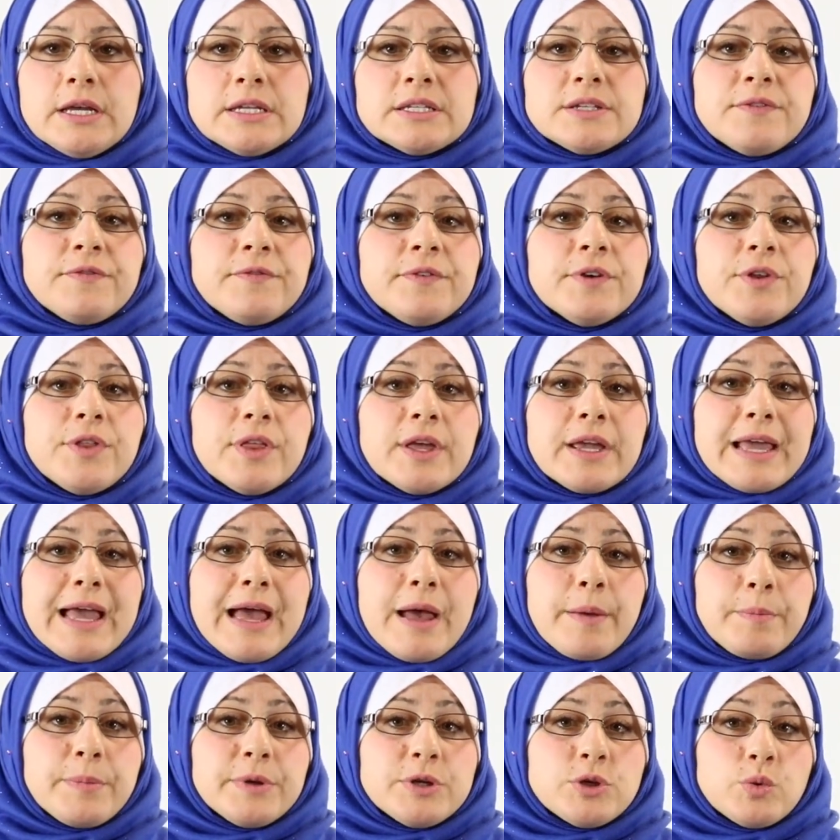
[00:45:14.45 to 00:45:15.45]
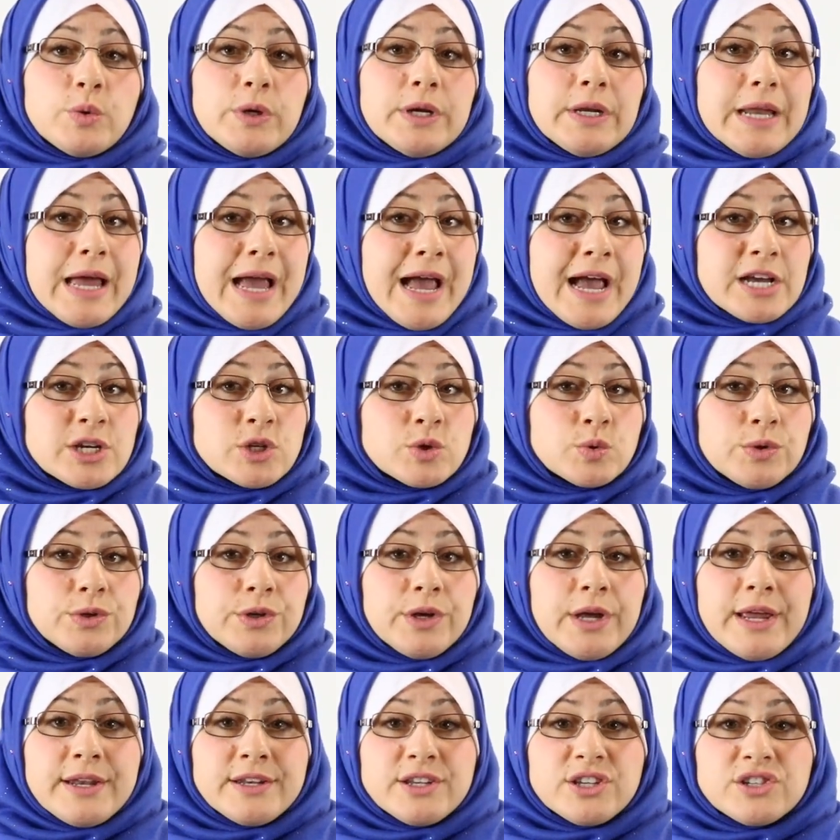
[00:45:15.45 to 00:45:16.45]
To fill the gap between actual
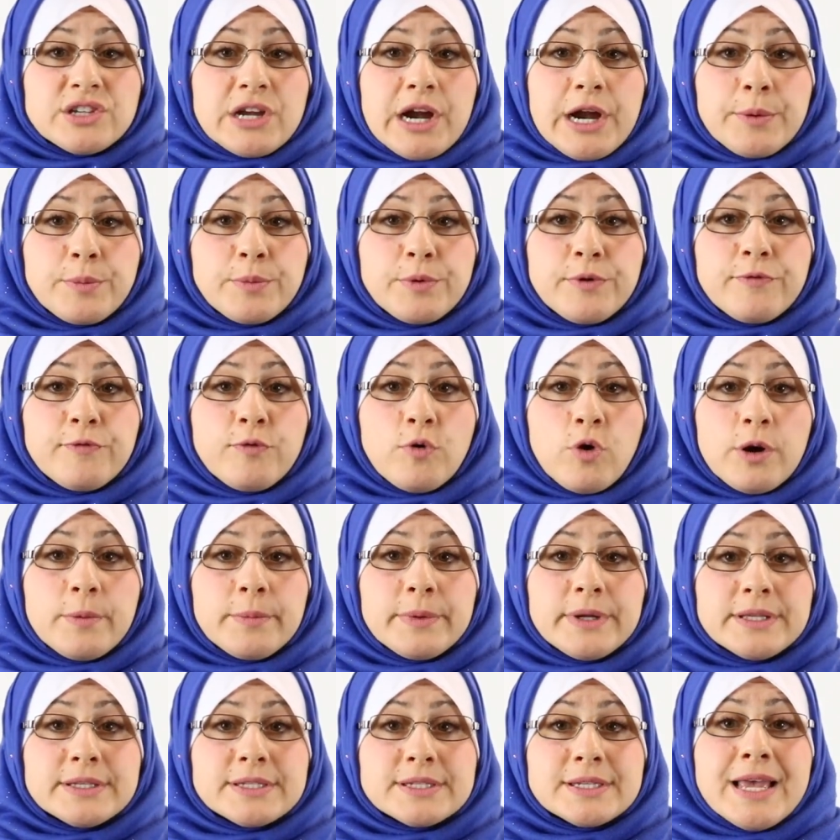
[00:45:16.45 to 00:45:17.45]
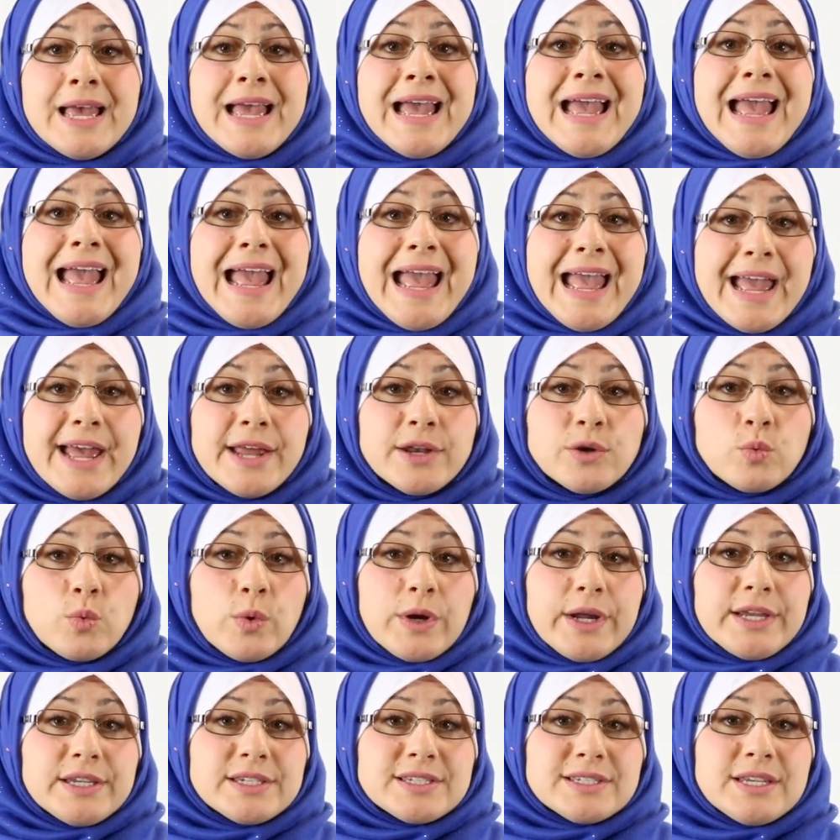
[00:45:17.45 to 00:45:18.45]
and desired performance and
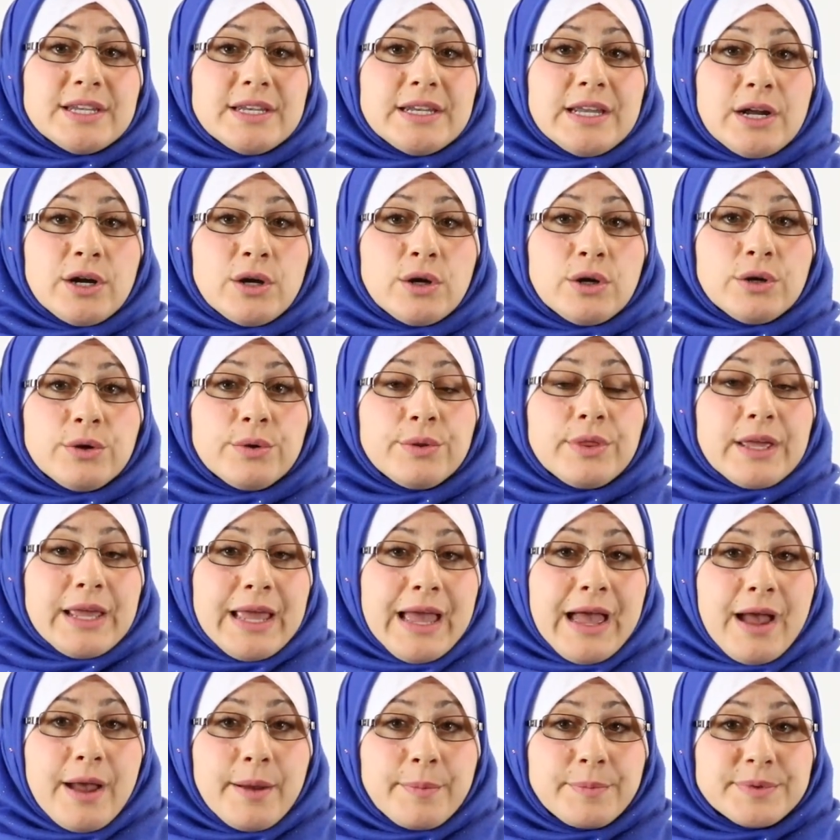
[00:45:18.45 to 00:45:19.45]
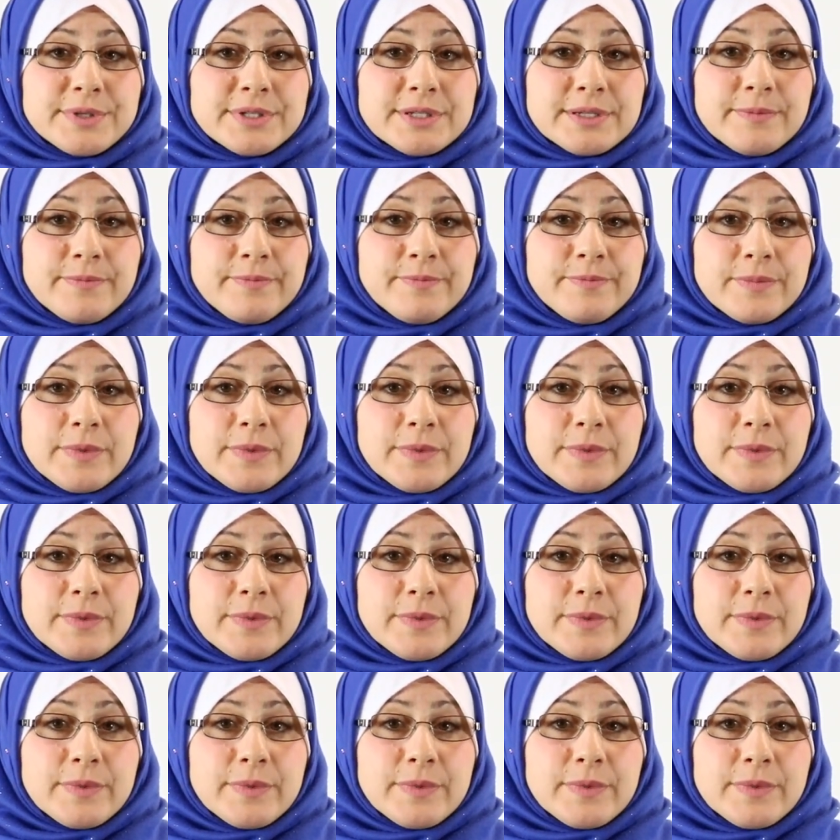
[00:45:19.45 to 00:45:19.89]
ways to narrow the gaps.